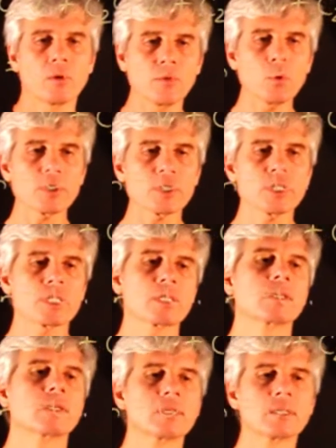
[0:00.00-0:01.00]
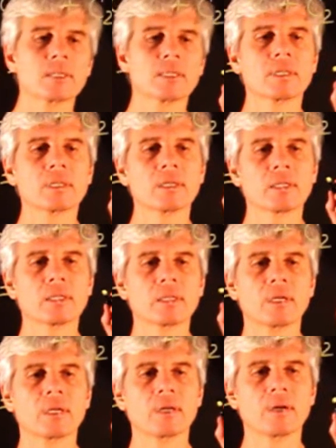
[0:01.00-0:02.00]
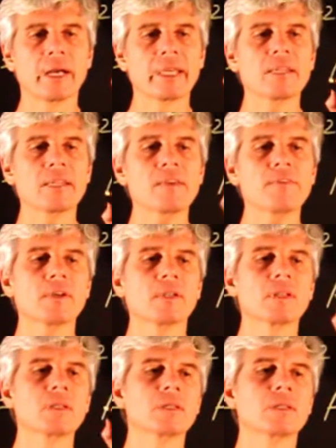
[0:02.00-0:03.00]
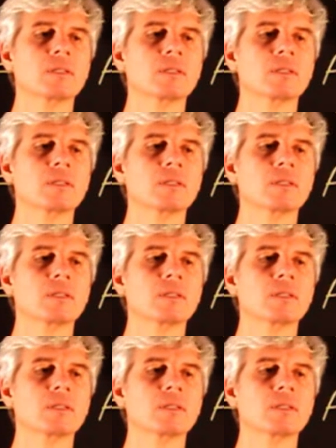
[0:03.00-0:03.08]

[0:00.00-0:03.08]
of course, a trivial